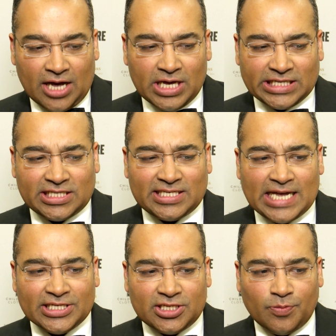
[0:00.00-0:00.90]
And there's a
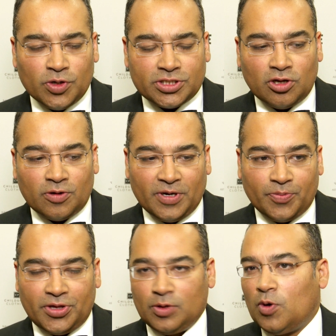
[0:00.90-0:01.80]
sense in which a lot of
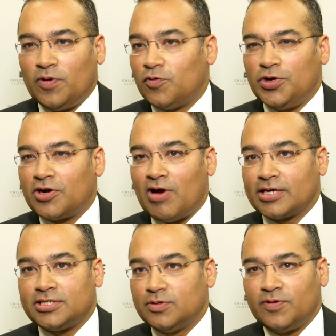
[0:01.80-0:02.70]
people think, well, we've already
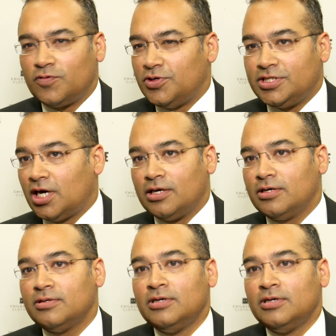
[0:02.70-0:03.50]
cracked it, we've already done it,